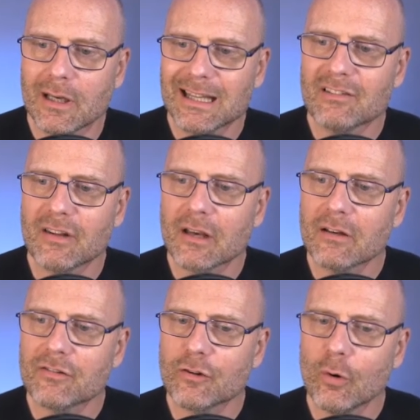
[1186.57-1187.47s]
This
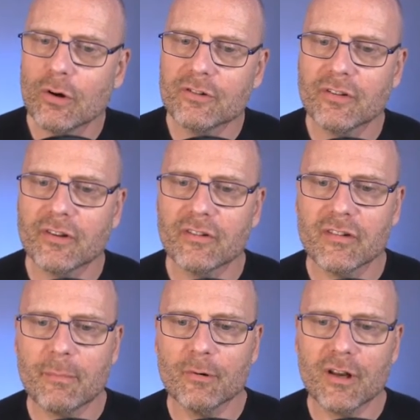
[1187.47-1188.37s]
underscores that this
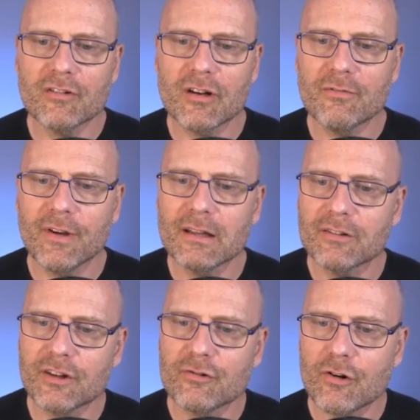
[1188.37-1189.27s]
is a potentially
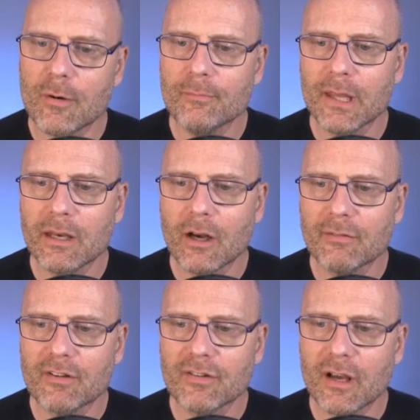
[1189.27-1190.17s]
fatal syndrome in and
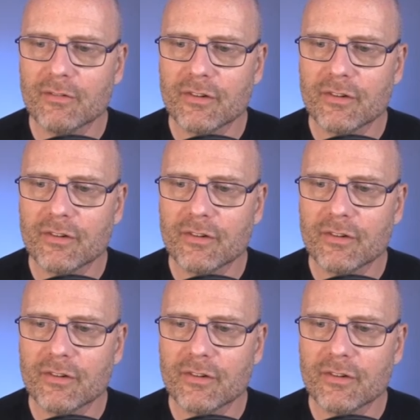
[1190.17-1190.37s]
of itself,